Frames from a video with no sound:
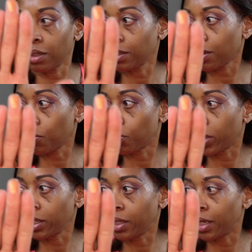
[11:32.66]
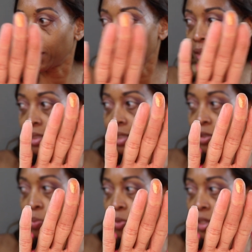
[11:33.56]
Look how bright that is.
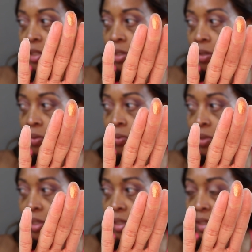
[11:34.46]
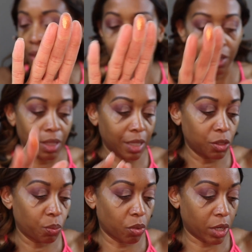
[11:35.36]
That's pretty though.
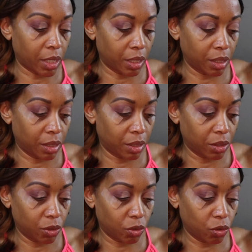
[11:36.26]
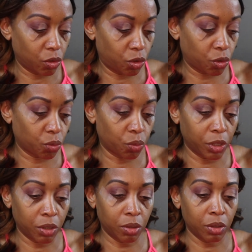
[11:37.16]
That's bright.
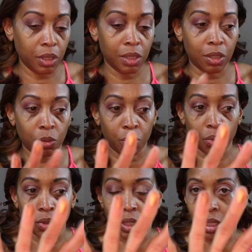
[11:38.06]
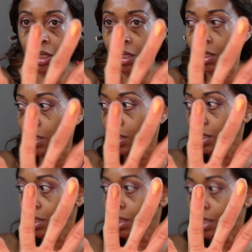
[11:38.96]
Drill is pretty.
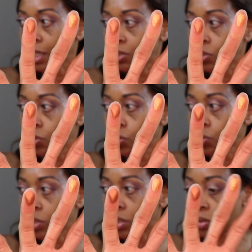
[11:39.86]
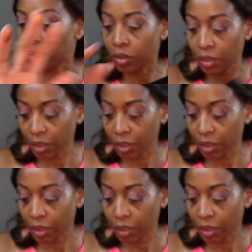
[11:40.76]
That's drill.